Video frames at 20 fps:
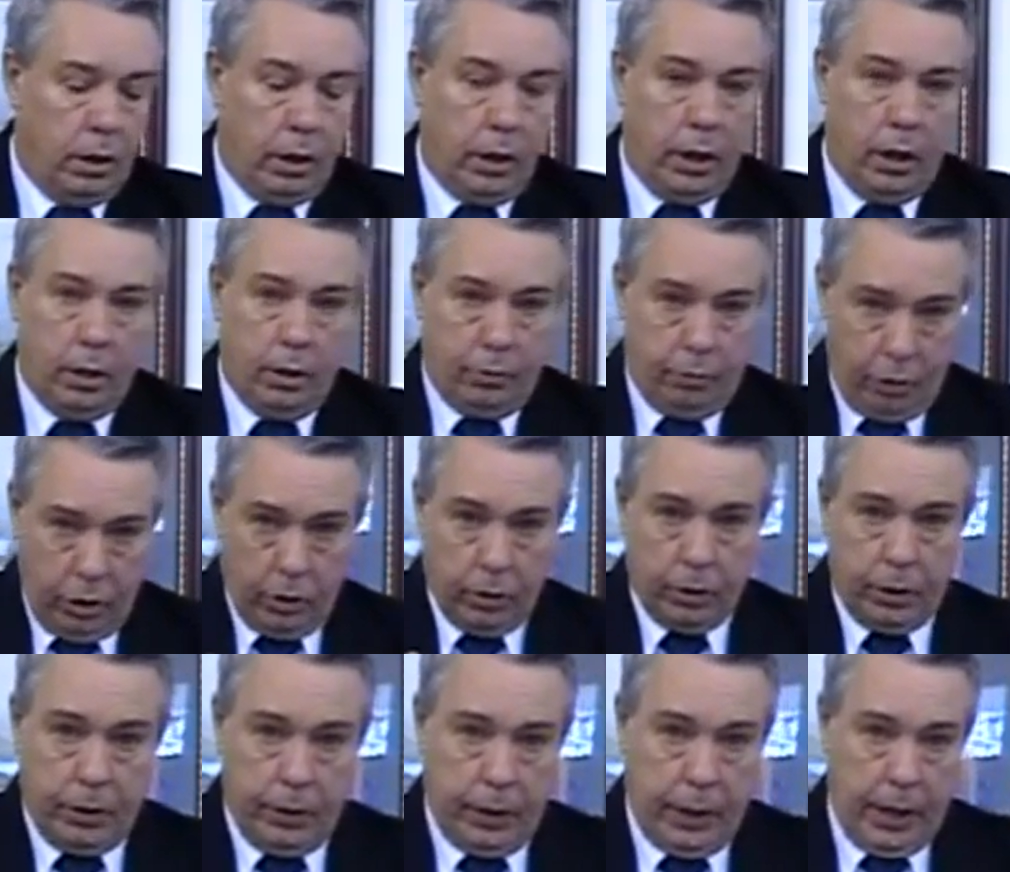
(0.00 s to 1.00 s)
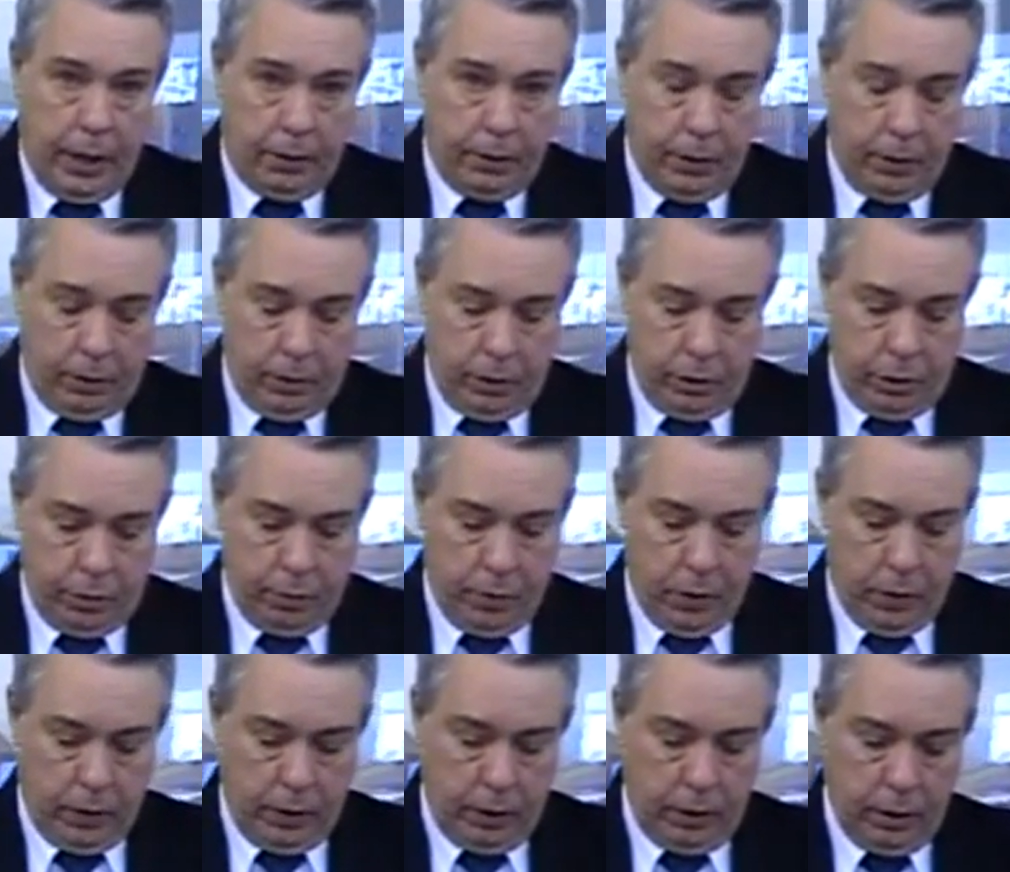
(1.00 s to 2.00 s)
And if you'll do it out there this
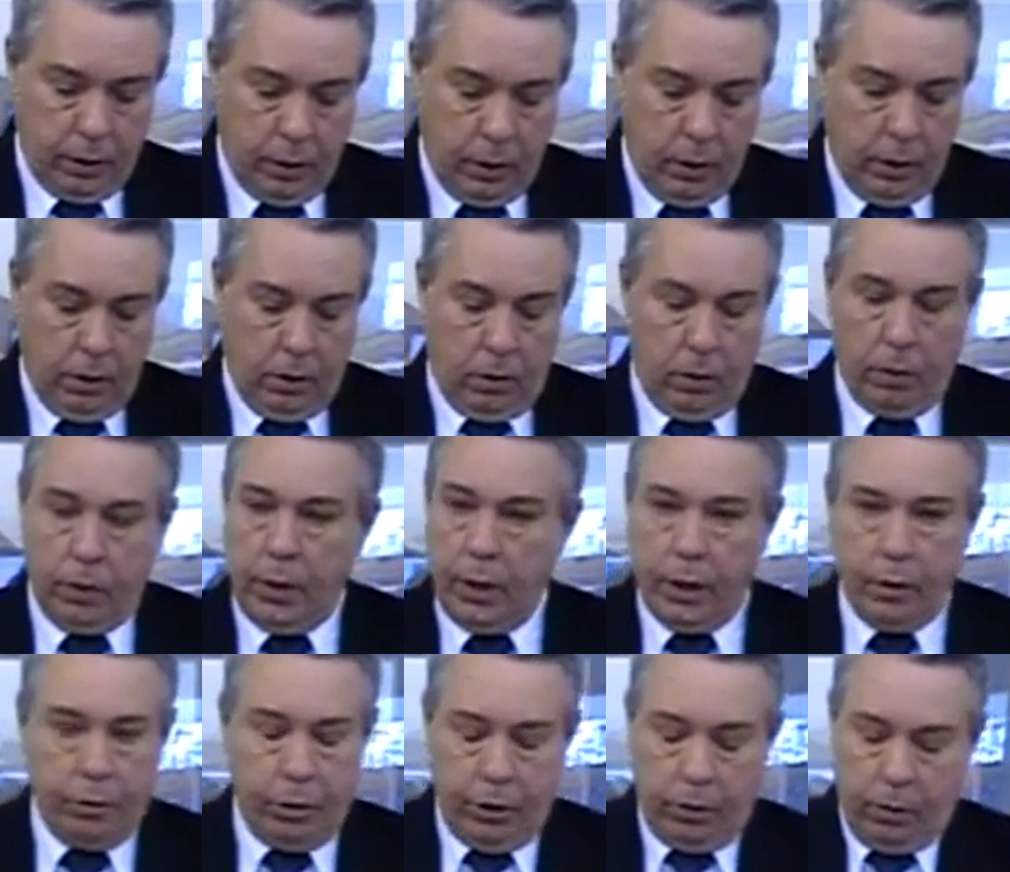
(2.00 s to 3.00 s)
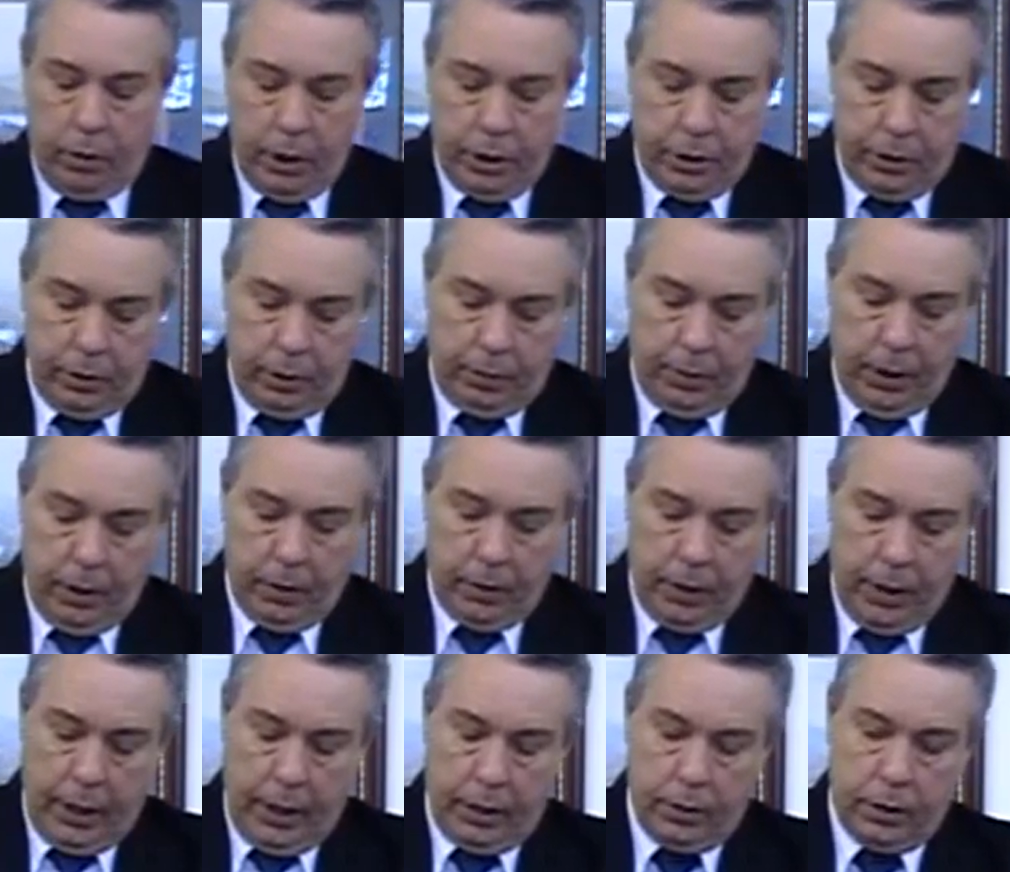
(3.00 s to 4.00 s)
morning, or whenever you're watching the
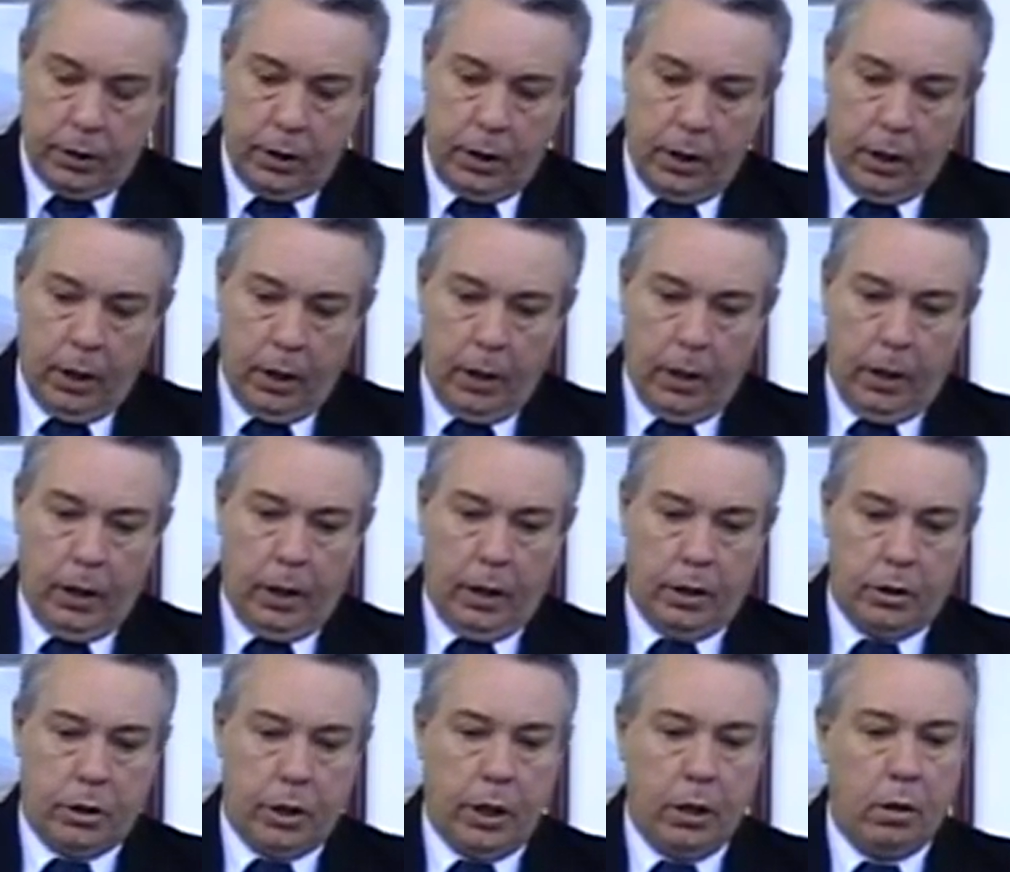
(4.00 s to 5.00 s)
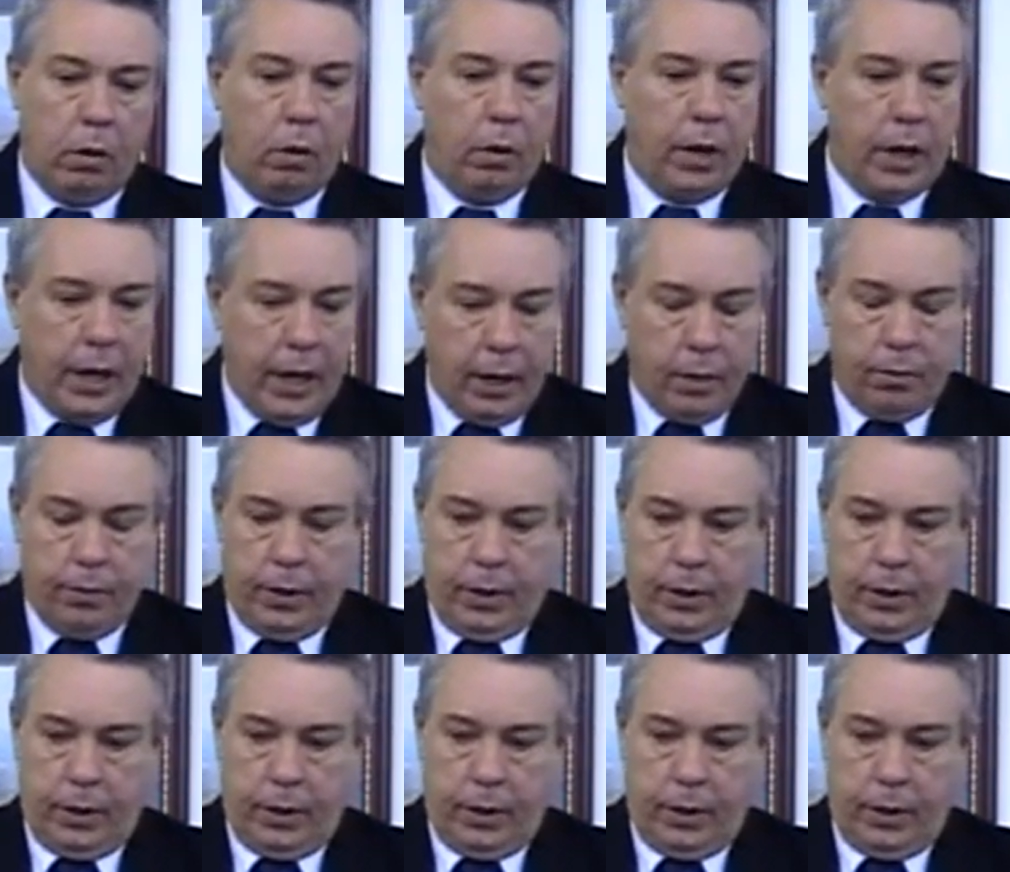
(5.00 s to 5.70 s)
broadcast, and say, Lord, help